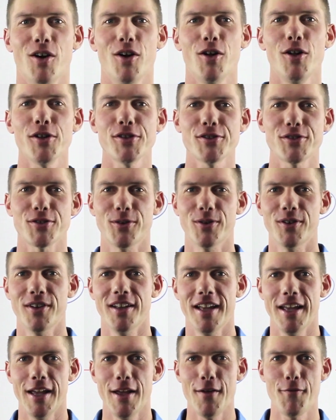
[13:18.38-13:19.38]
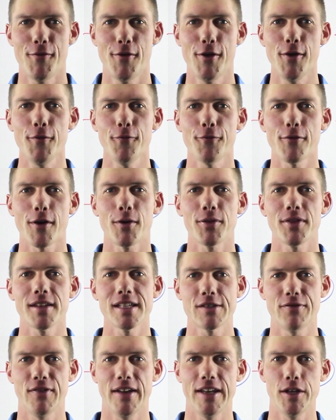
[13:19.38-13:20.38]
Also, if you found
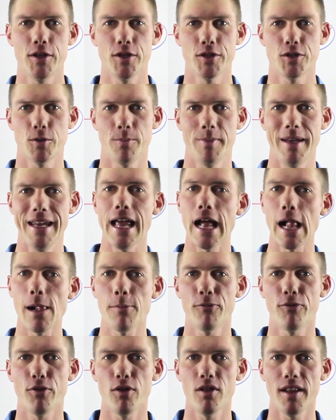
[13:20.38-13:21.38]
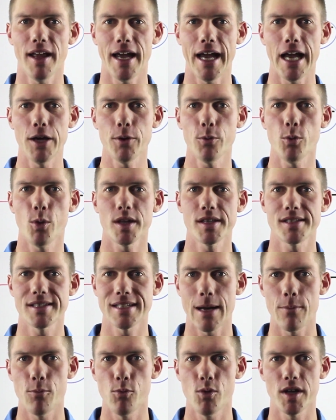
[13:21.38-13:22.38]
this video to be helpful and want
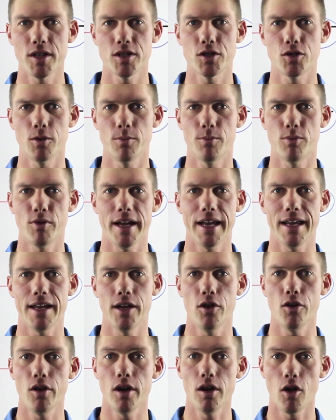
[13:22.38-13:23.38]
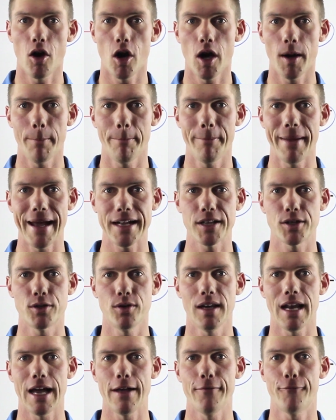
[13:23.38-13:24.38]
someone to bring your lawn back
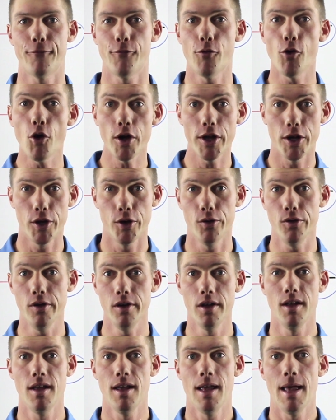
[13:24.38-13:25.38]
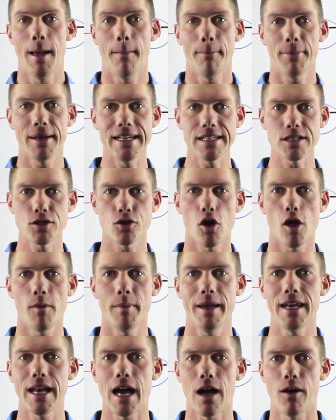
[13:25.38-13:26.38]
to life for you, please call
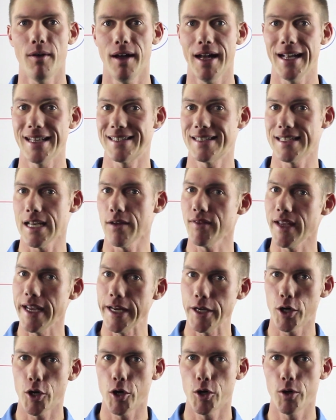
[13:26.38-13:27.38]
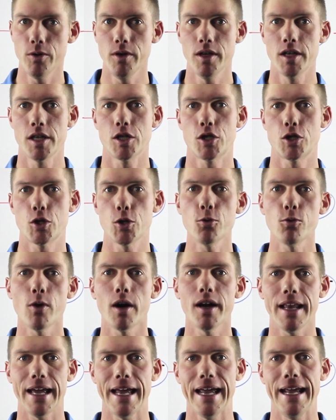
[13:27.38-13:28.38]
me now at
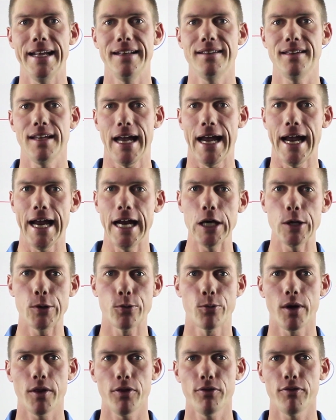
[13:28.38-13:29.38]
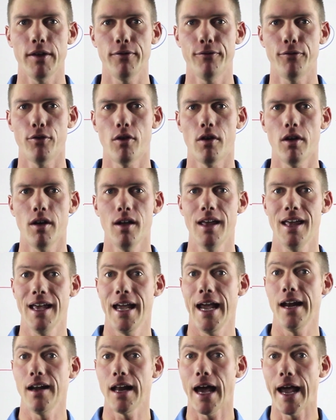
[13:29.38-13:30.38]
780-218-8134
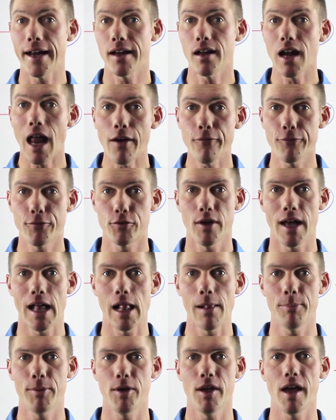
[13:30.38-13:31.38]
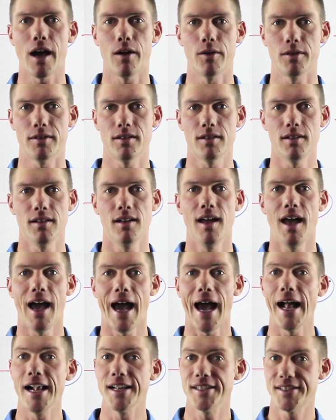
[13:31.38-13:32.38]
and I'd love to help you out.
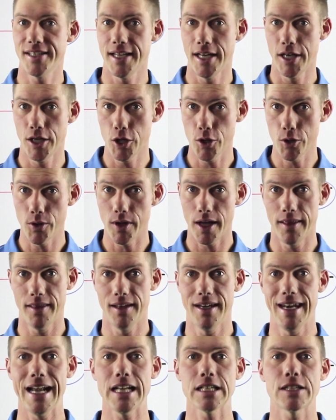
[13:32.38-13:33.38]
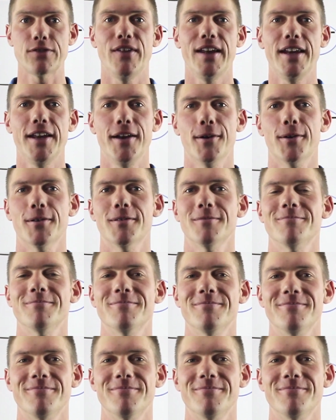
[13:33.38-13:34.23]
I'll see you in the next video.